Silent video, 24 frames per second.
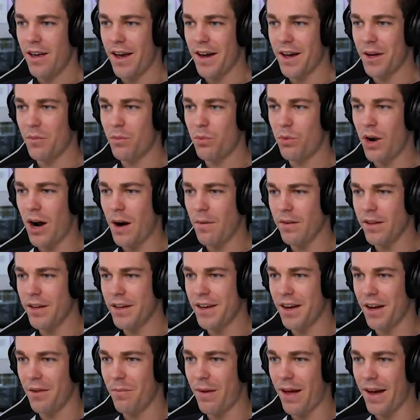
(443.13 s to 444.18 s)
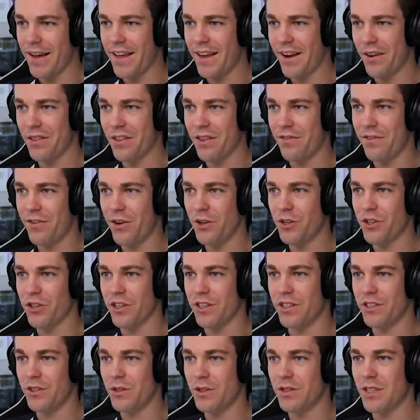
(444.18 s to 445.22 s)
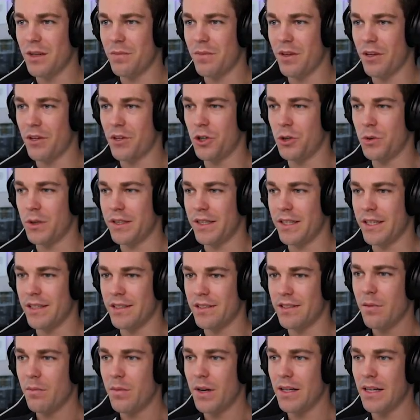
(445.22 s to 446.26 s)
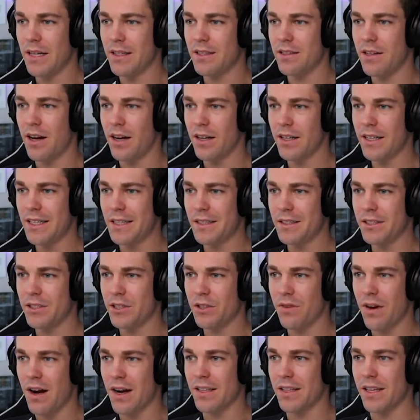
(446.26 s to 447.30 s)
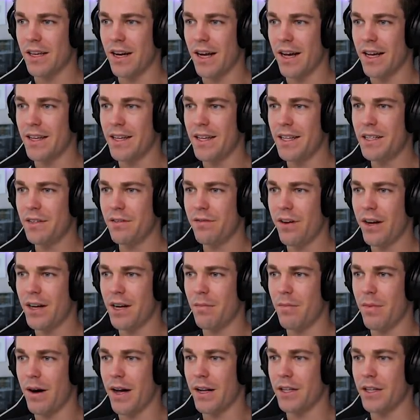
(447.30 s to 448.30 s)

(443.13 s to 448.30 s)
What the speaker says: could probably come back here in the future and do something cool with this, but let's not get distracted. I need to find a mine